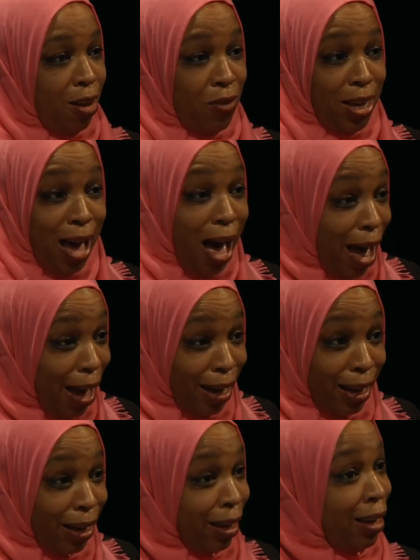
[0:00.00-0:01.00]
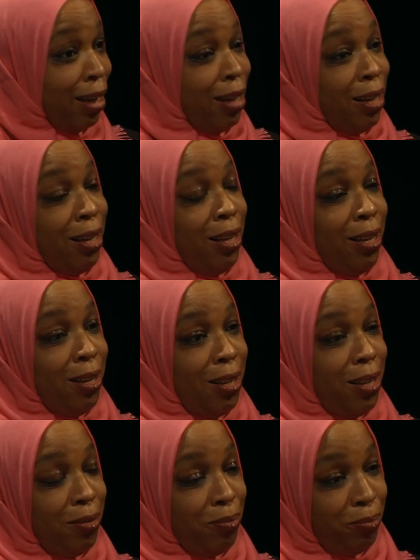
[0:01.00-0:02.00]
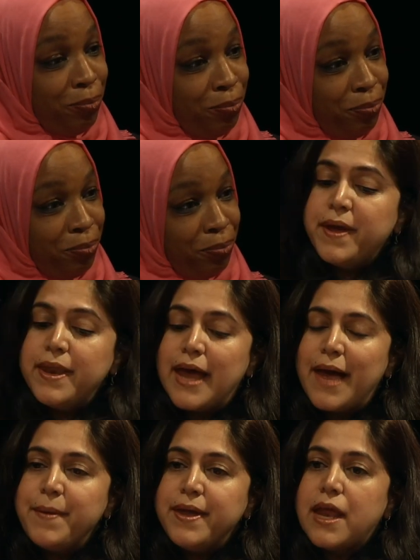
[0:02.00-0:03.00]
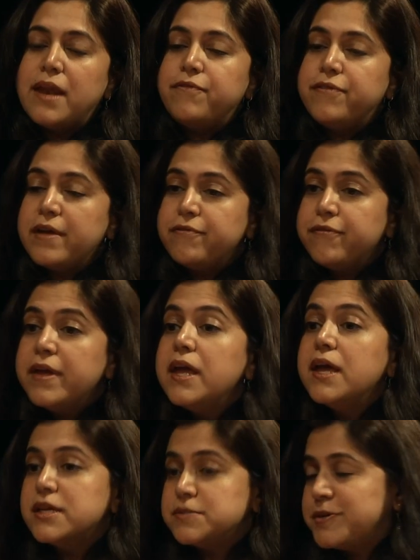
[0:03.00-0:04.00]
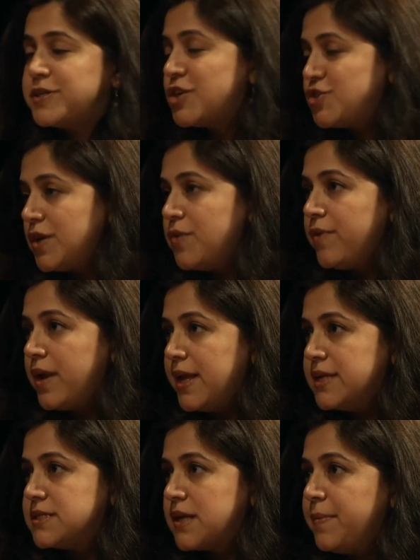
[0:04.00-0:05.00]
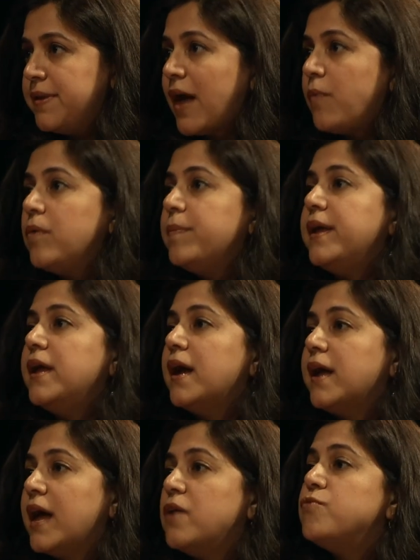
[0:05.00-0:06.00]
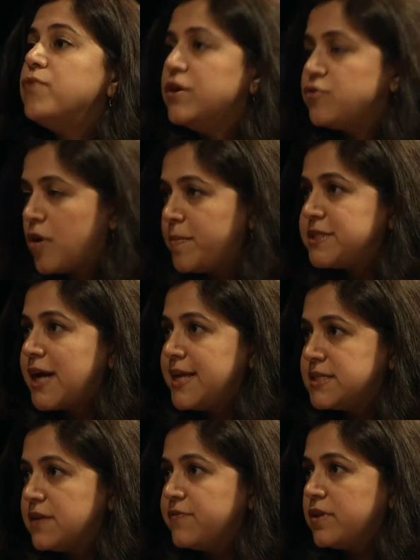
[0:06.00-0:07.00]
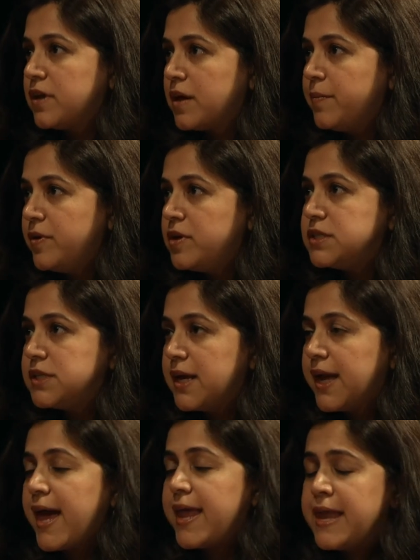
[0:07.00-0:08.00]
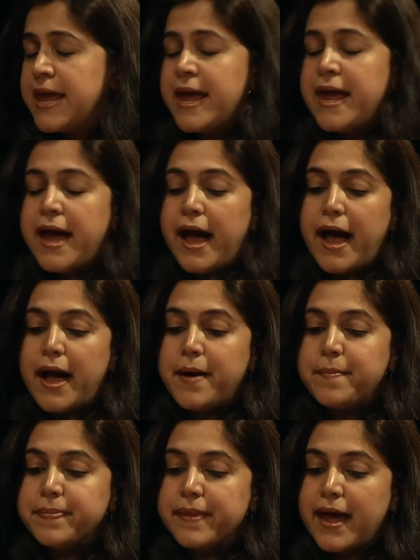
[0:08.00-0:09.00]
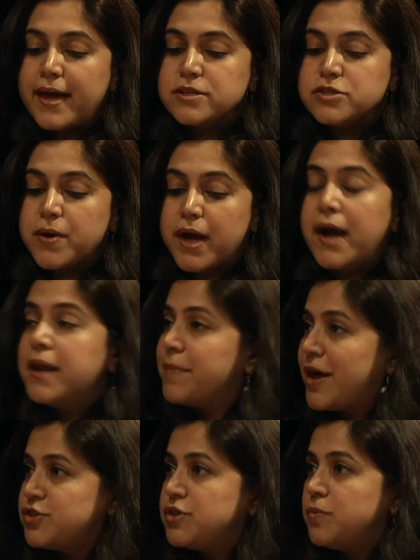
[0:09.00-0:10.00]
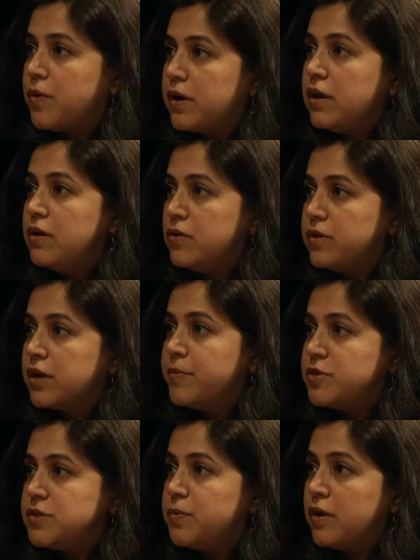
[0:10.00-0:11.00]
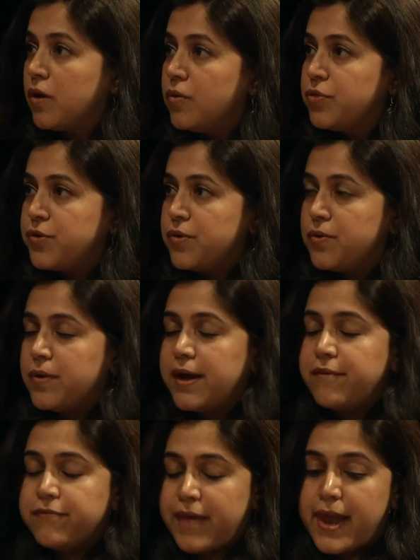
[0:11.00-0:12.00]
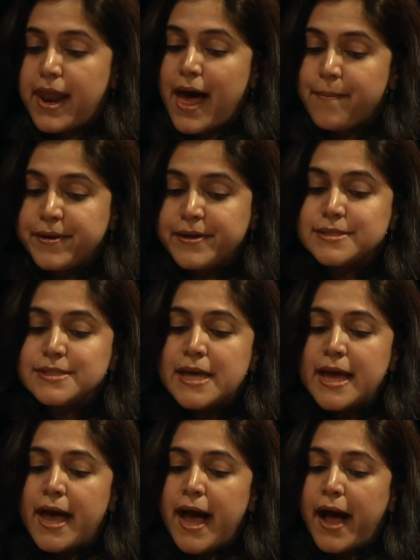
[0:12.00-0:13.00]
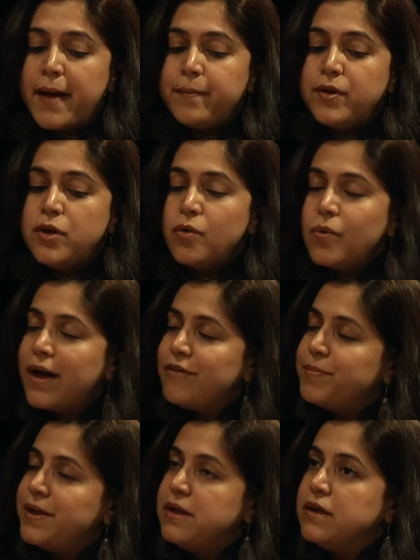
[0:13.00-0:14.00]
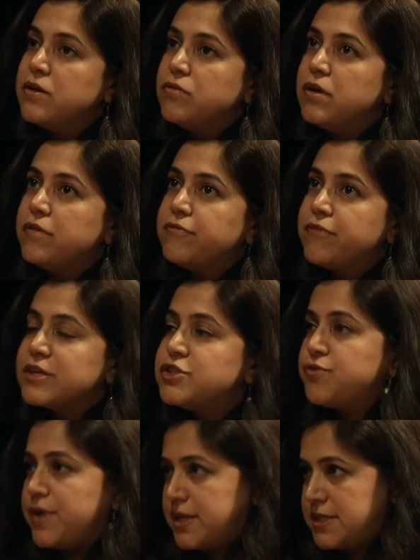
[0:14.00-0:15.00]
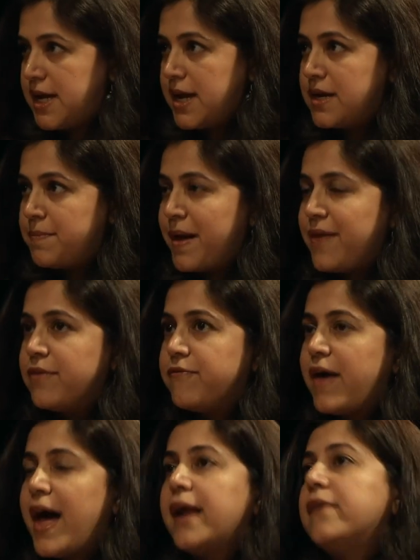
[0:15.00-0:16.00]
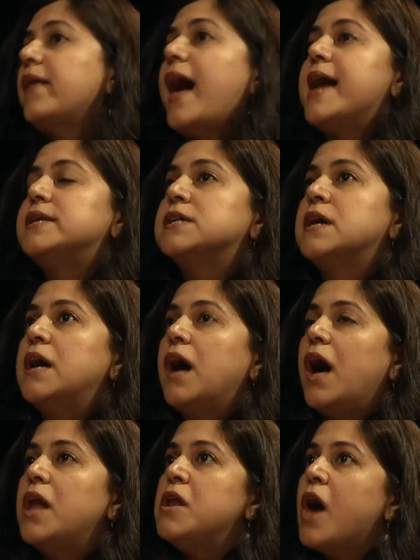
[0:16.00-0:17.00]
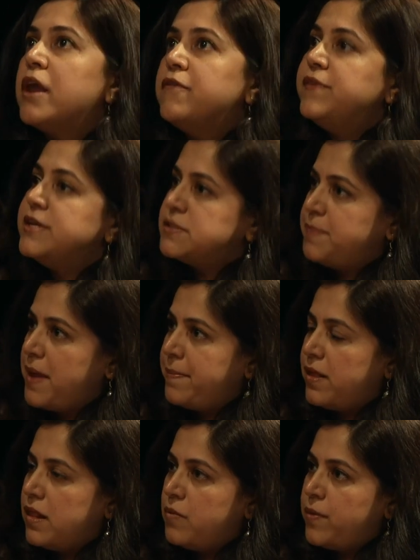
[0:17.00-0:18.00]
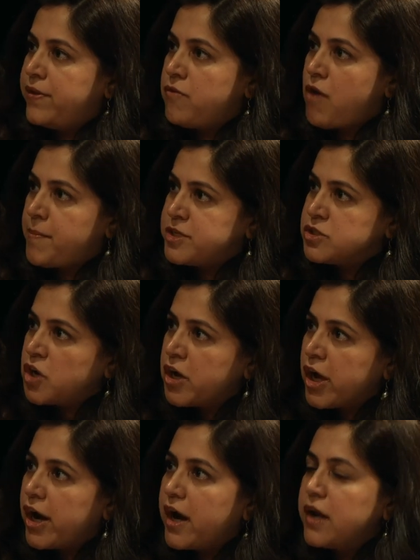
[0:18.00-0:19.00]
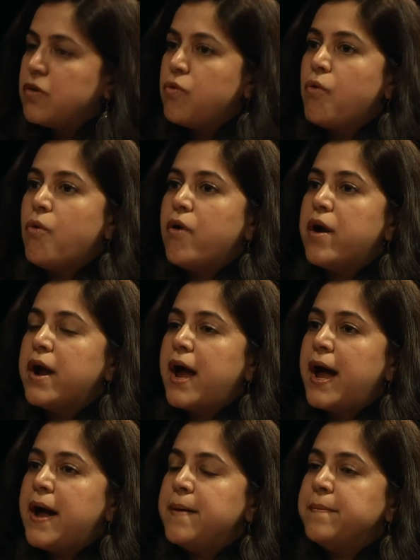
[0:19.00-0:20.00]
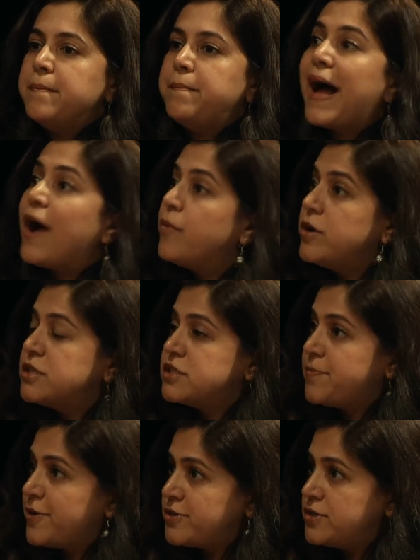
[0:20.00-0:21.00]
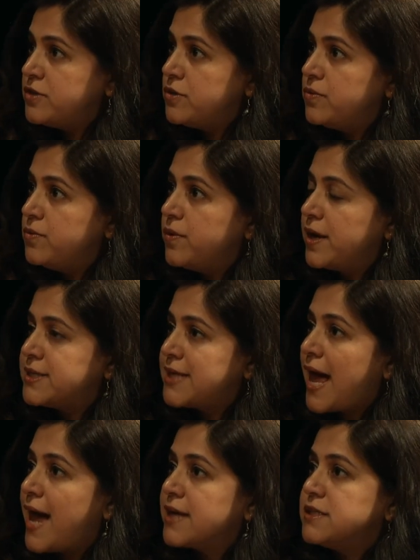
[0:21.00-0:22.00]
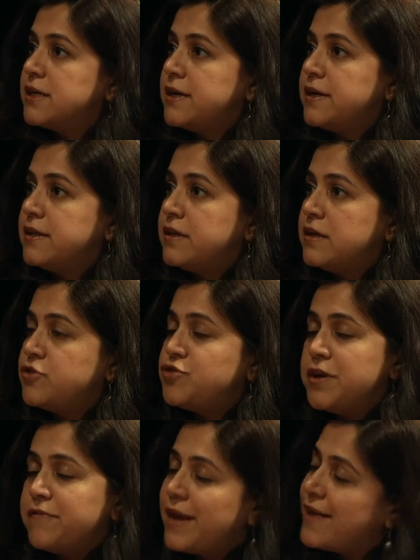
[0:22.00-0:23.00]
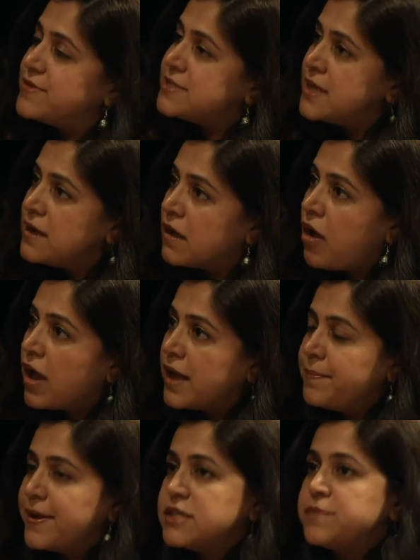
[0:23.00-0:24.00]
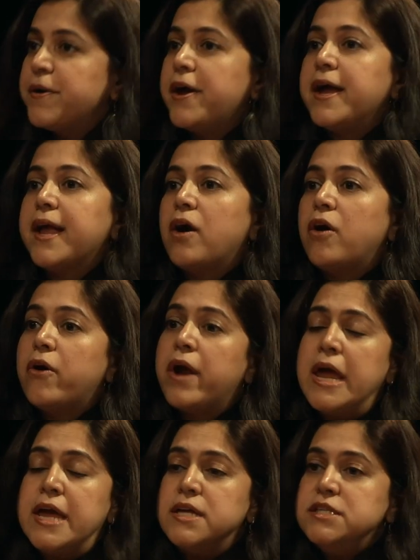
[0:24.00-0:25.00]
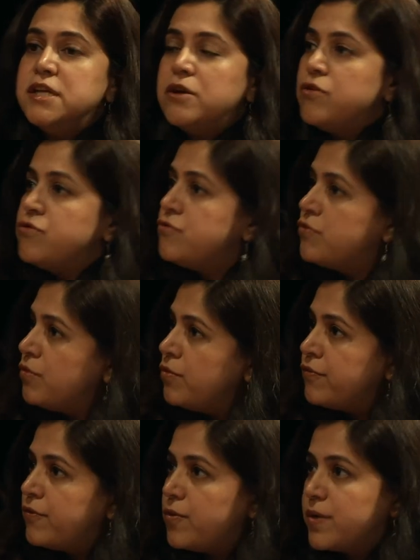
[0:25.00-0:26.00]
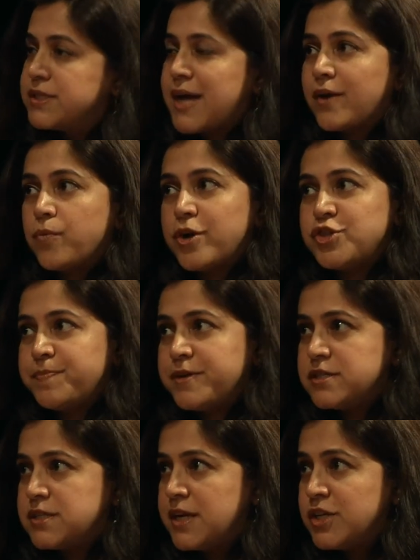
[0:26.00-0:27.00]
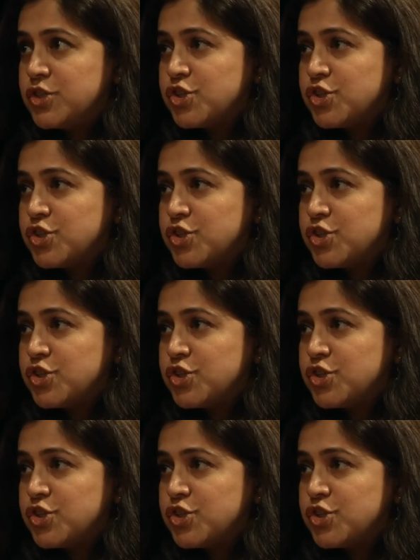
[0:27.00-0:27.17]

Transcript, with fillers: of a guy. Wow. And you've been, I mean, and if, if he is potentially released, I mean, that will be, again, re traumatizing for the community again. Um, and so I can't imagine what, you know, the community will go through if that happens. Um, you have been frustrated mm -hmm. by the mm-hmm. fact that a lot of these people, whether Robert Doggart or um, Bowers, the person who attacked uh, the Tree of Life Synagogue in yes. Pittsburgh, or Dylann Roof, who attacked worshippers in mm-hmm.